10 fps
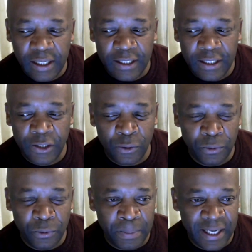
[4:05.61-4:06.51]
is
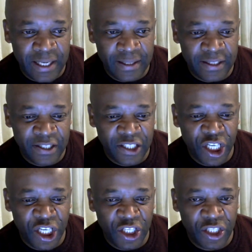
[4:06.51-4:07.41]
to bring this
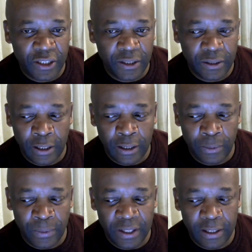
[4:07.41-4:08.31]
change
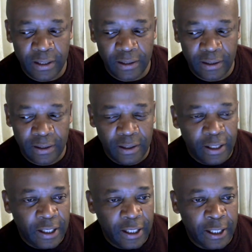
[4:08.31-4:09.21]
within
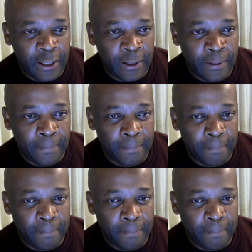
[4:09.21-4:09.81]
all